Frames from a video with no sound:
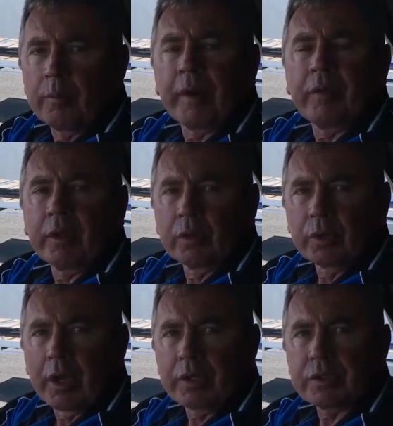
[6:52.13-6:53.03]
The main thing you'll
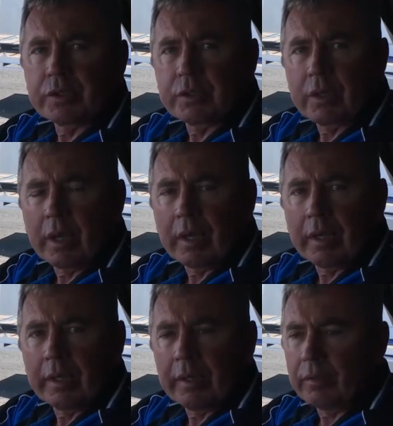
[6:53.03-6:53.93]
notice
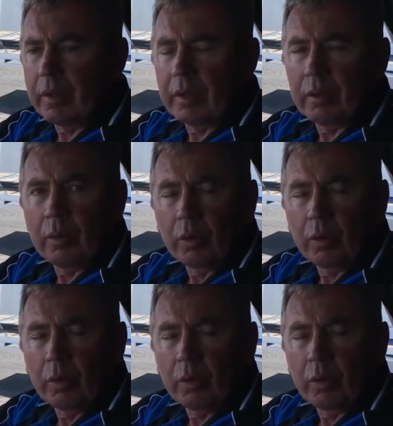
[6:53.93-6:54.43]
in the